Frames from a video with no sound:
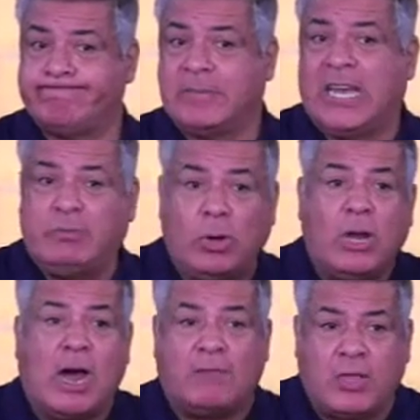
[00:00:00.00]
If you
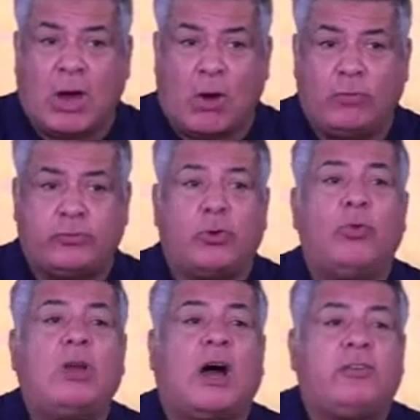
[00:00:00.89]
love those who
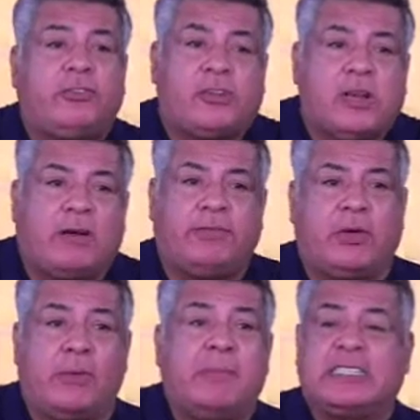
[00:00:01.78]
love, love you,
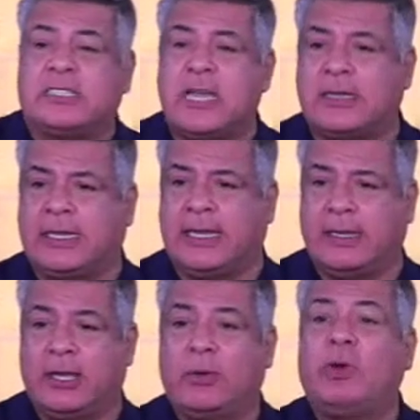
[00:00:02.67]
it means nothing.
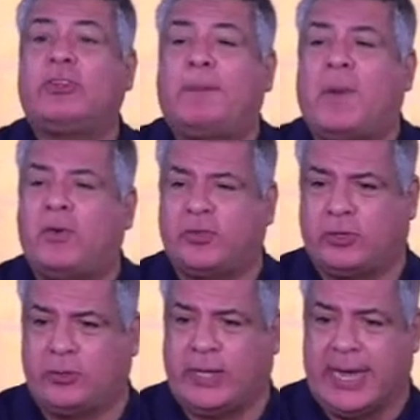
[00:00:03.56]
We're supposed to
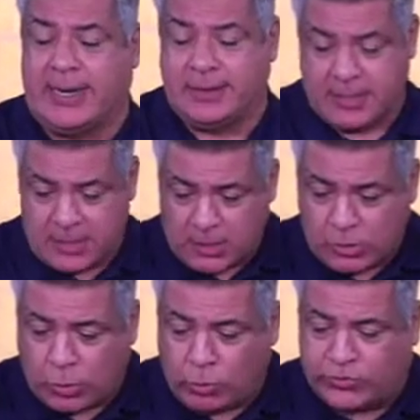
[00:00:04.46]
do that.
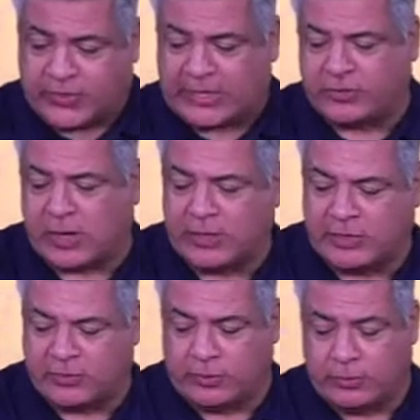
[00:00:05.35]
Luke
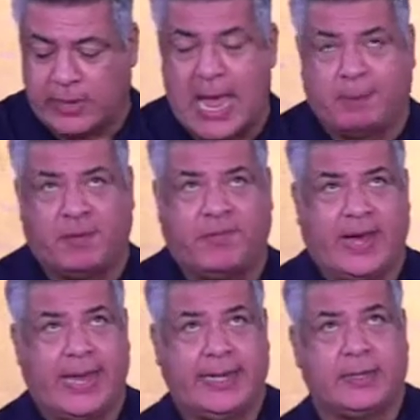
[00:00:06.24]
6:32, amplified.